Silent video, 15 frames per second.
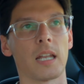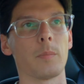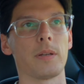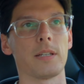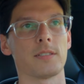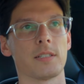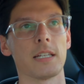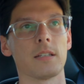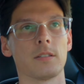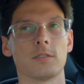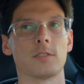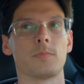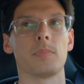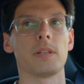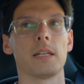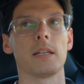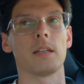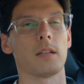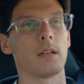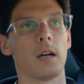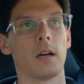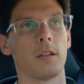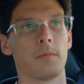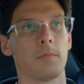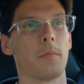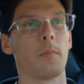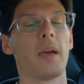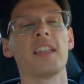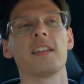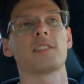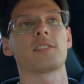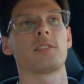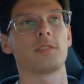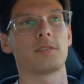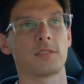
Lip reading: NPC and just be a menace to